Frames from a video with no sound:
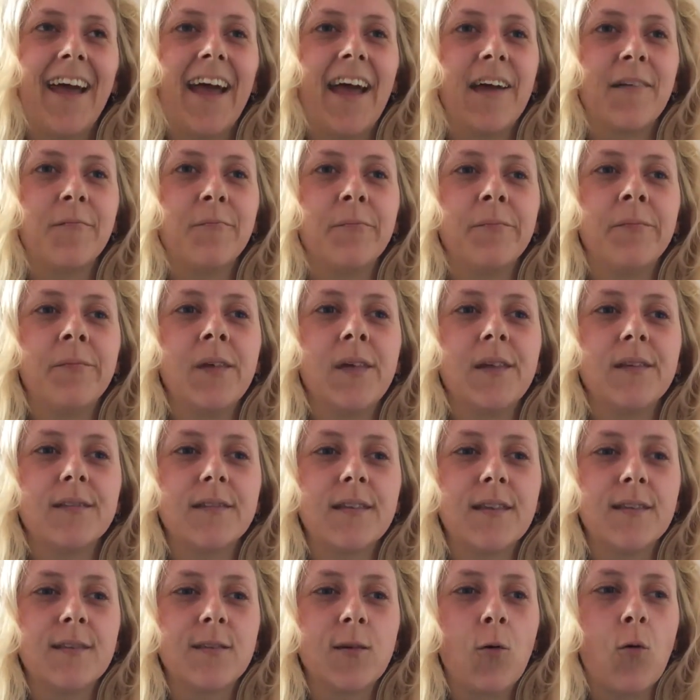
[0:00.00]

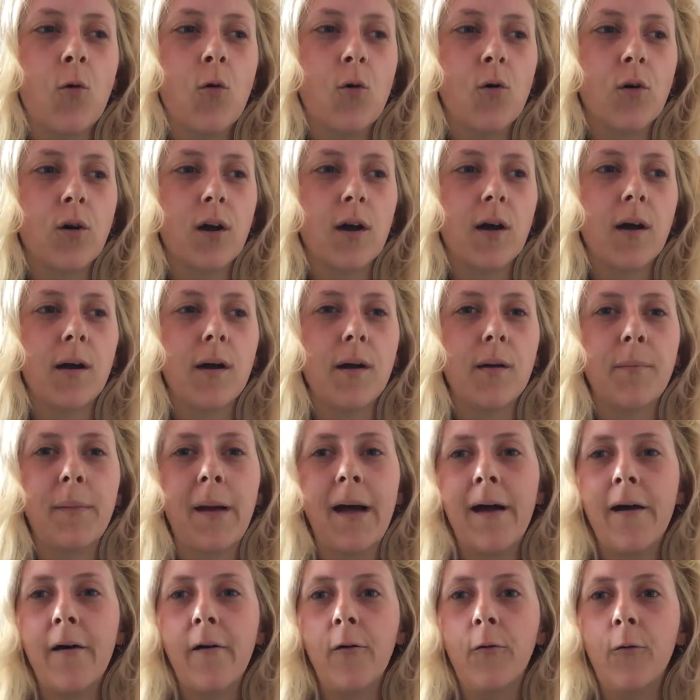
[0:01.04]
to talk
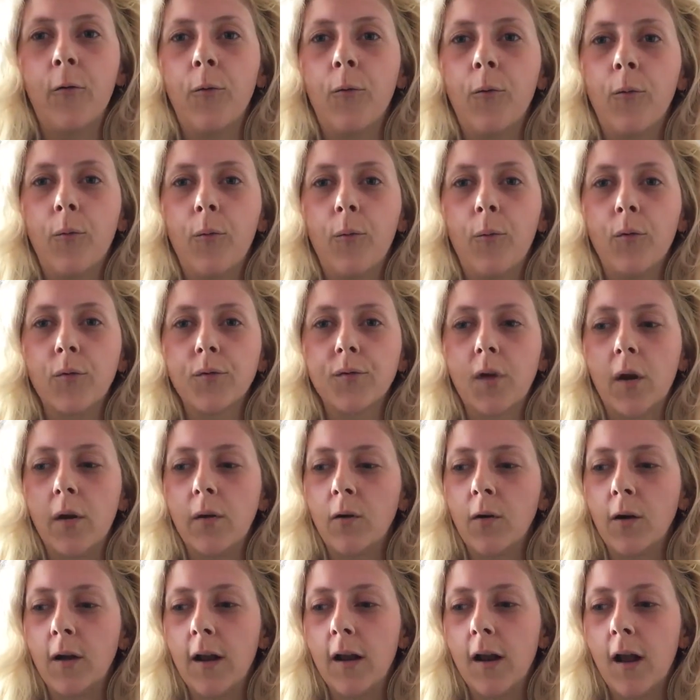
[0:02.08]
about what's
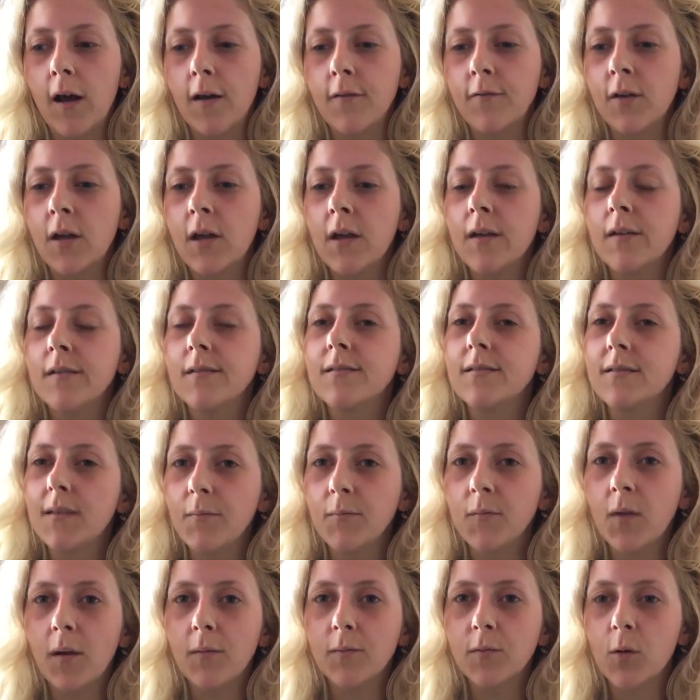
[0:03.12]
going on in life.
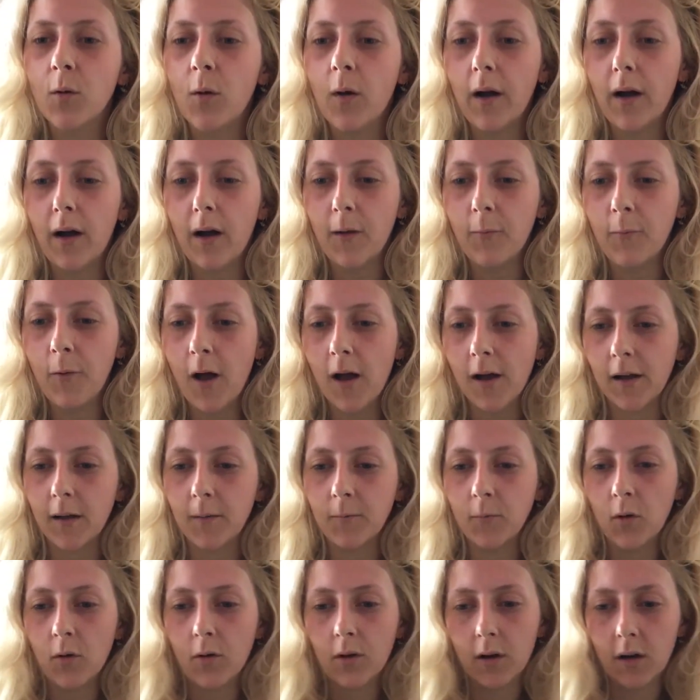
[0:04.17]
Sometimes I'm quite hard work,
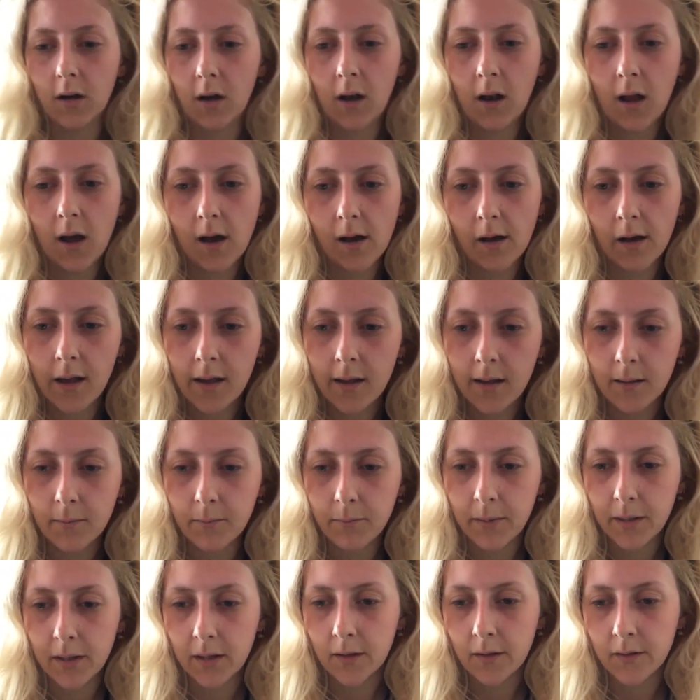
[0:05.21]
I'm not going to lie,
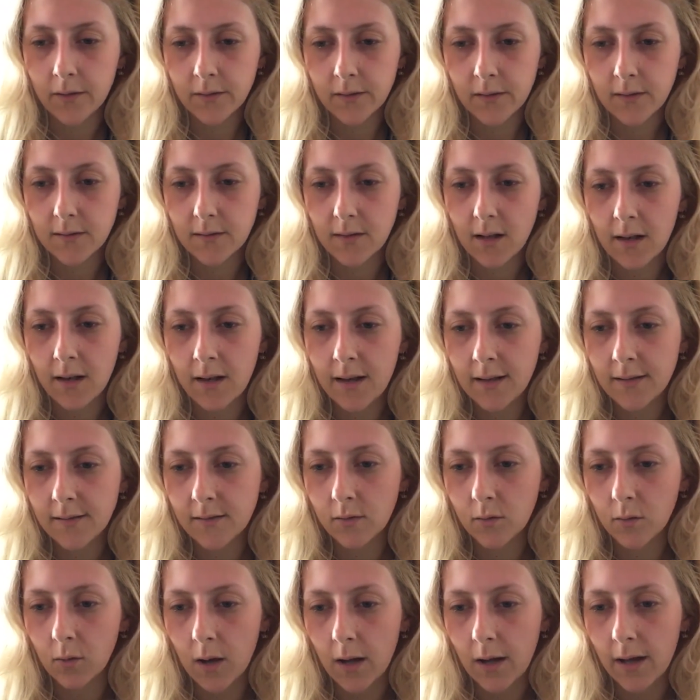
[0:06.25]
because it's a
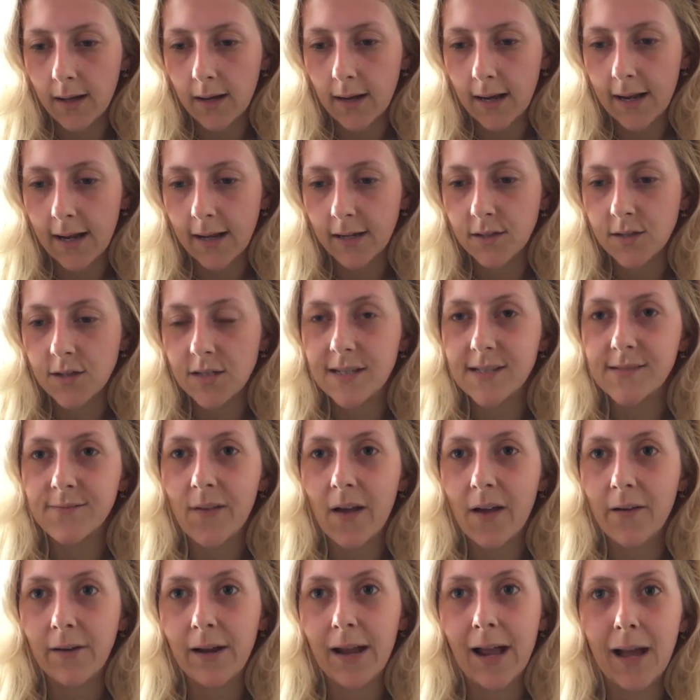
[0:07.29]
little early and she's
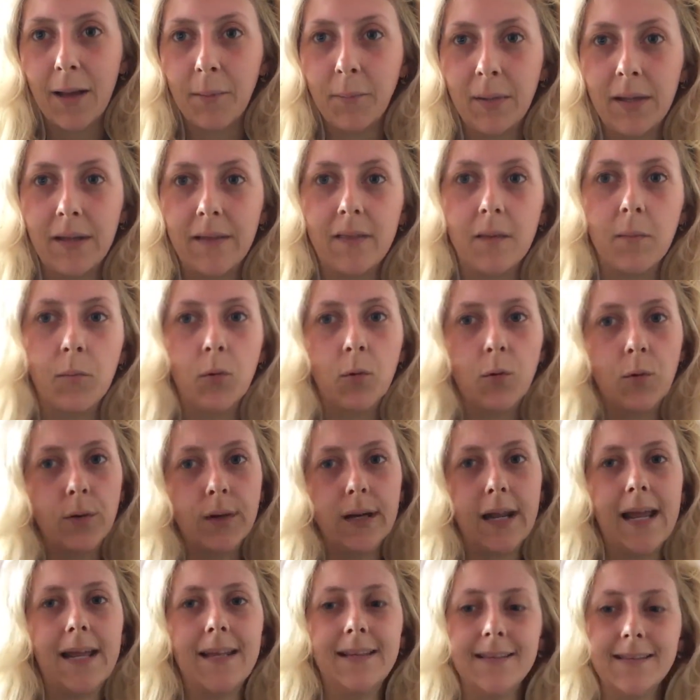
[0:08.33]
very happy in the
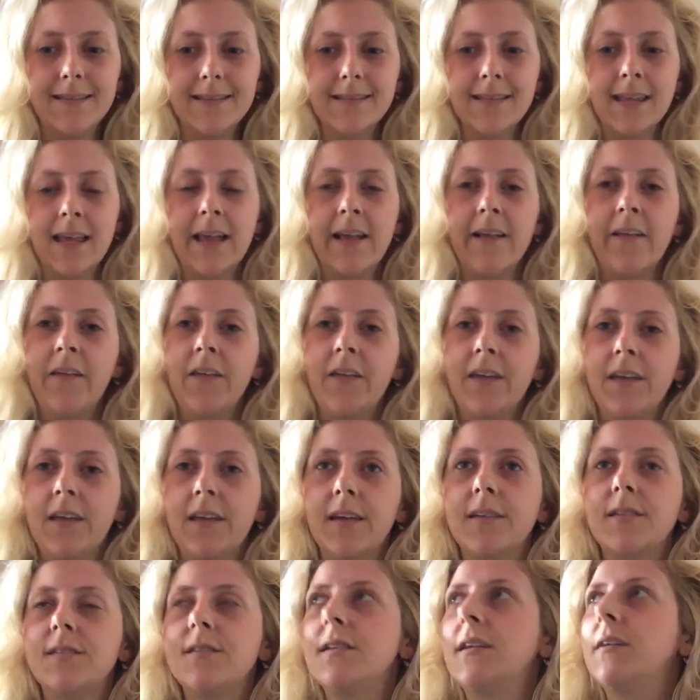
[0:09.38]
mornings.
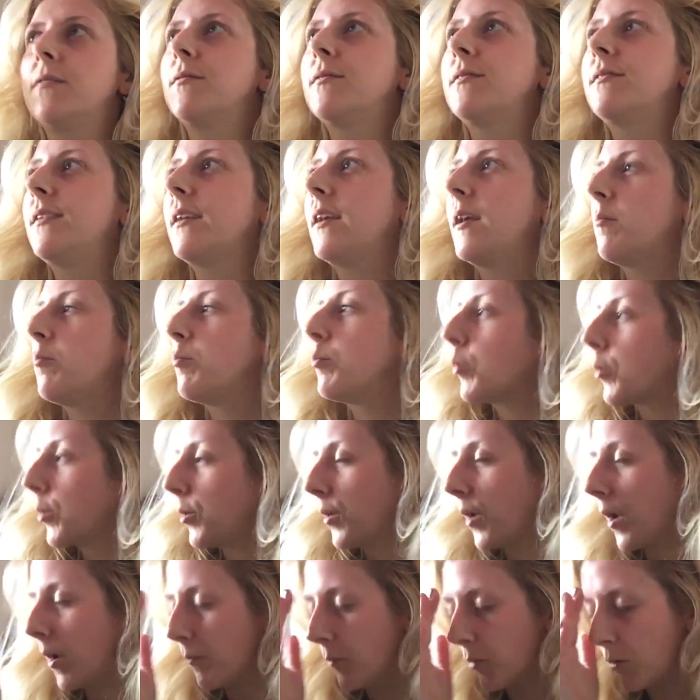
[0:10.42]
She was singing
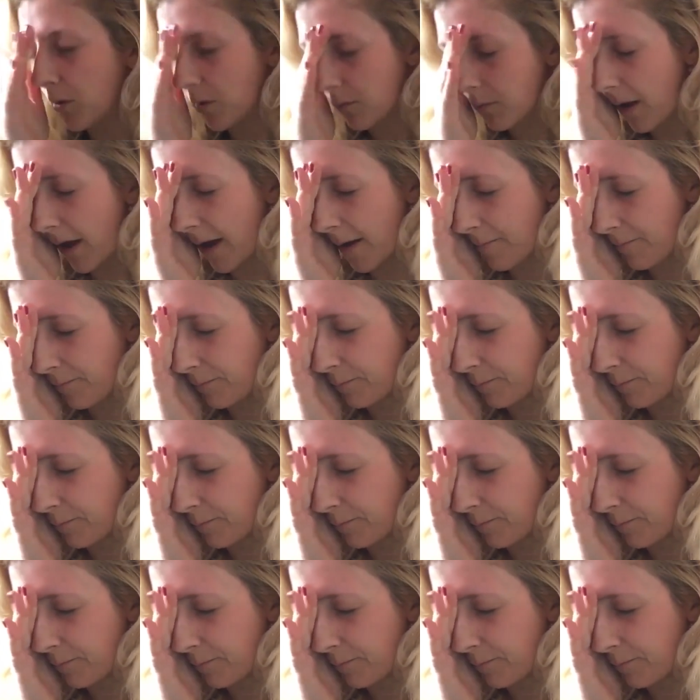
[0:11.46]
Bruno